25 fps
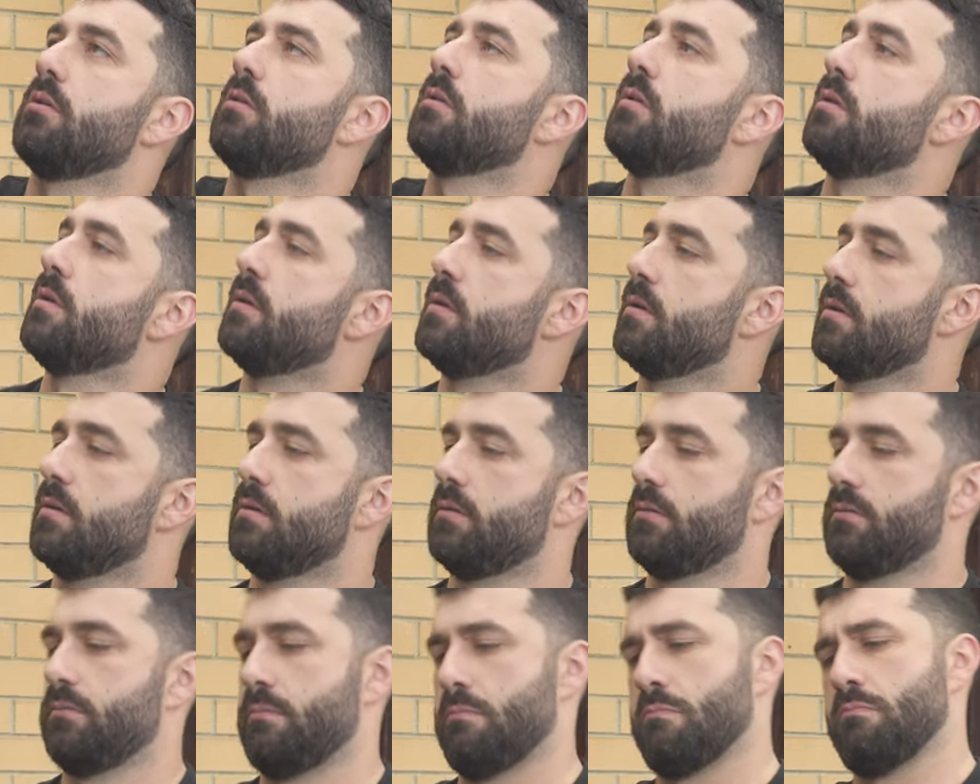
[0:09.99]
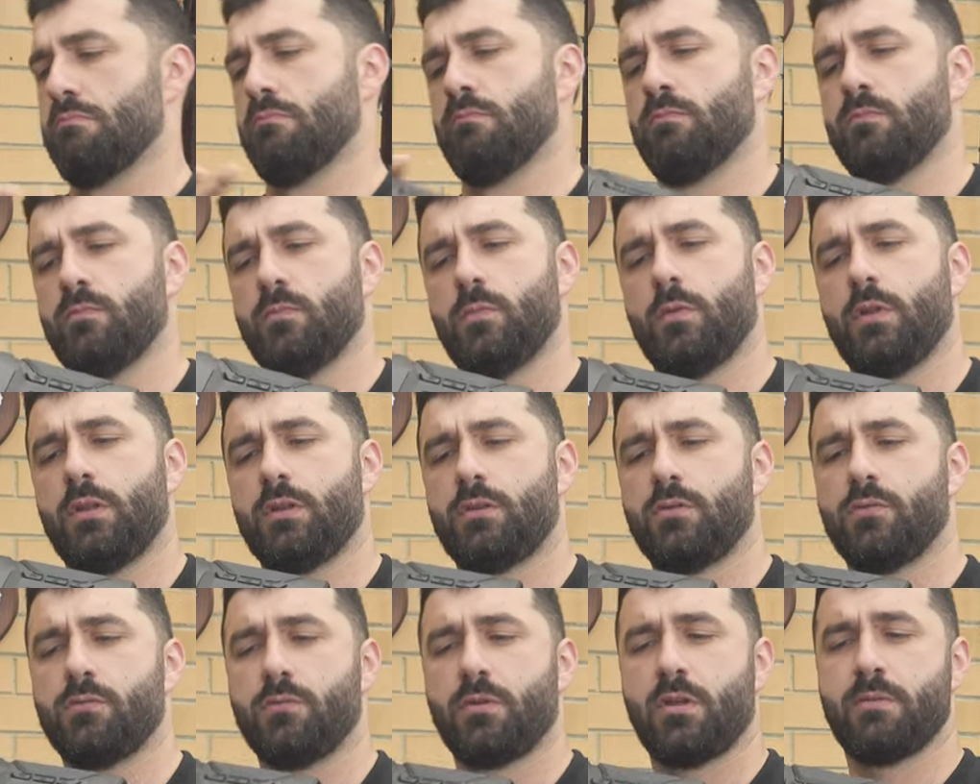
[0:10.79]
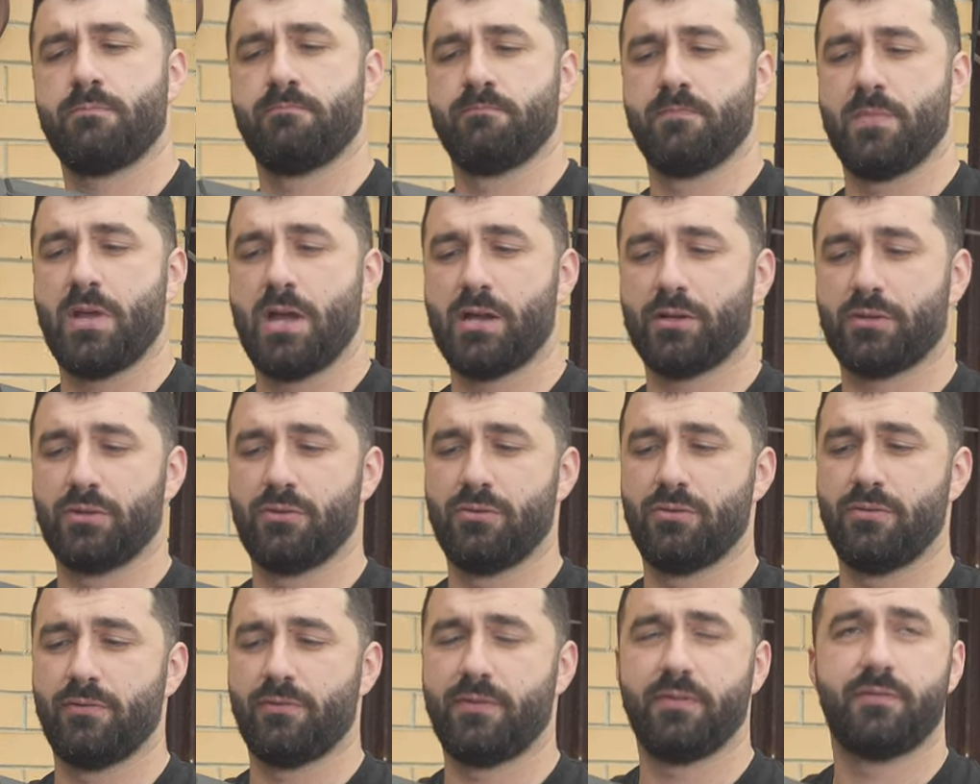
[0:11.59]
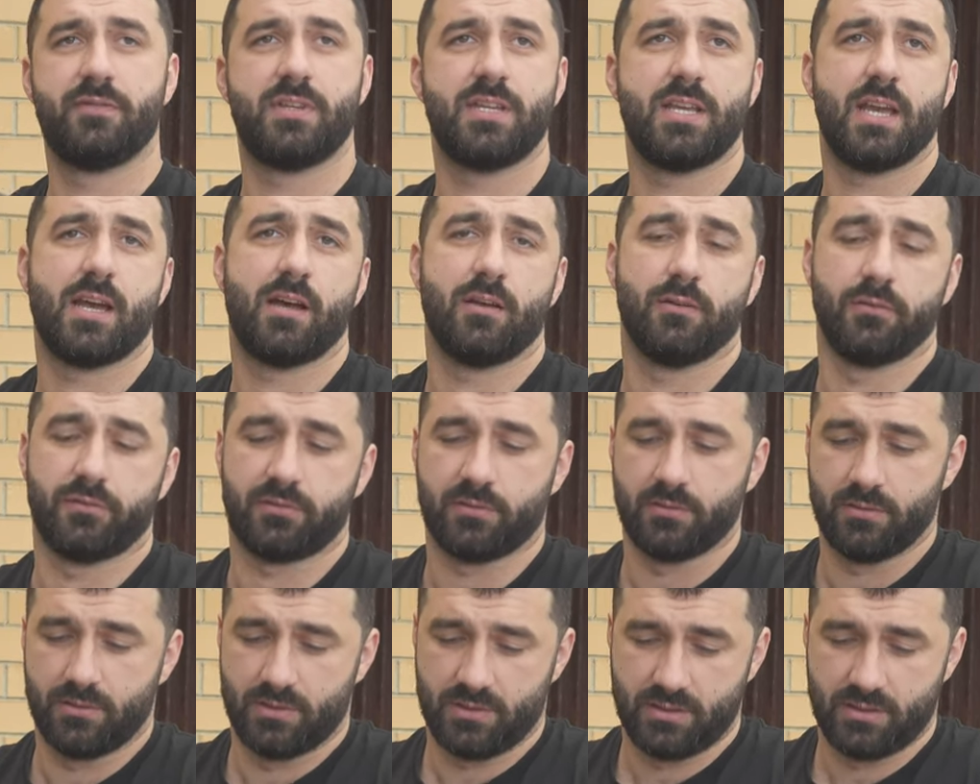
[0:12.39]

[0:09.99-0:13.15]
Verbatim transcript: what are they called again? R Q fifty Ls.